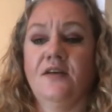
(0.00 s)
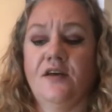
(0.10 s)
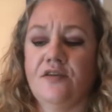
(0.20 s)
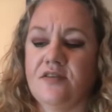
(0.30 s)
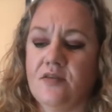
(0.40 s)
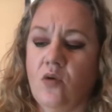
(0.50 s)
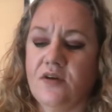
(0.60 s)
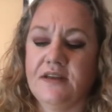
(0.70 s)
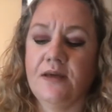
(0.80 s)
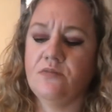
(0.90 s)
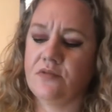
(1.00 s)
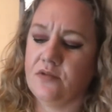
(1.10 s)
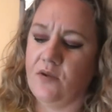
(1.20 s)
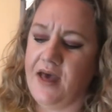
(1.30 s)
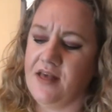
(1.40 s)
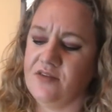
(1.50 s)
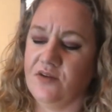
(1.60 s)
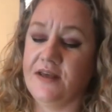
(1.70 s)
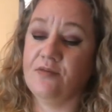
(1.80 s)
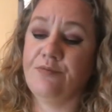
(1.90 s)
it's not got names. Oh, it has got
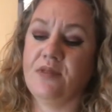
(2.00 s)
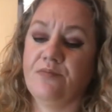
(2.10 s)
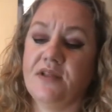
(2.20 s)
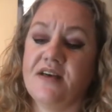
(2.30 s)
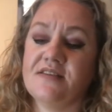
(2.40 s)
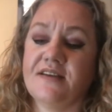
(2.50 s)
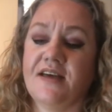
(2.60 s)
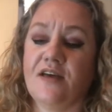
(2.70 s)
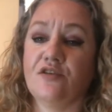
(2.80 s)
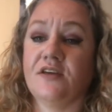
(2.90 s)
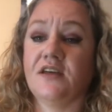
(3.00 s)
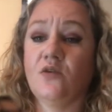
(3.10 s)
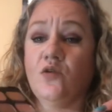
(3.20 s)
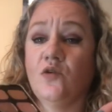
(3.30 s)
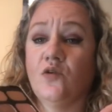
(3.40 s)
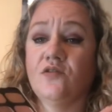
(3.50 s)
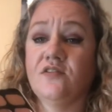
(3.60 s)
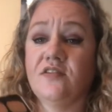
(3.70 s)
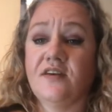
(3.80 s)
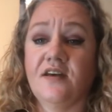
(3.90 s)
names, but the plastic actually can hook onto
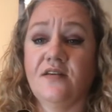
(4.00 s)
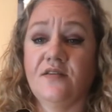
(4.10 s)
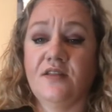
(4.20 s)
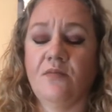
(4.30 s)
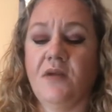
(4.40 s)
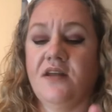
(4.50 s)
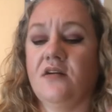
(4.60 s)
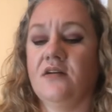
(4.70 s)
the mirror.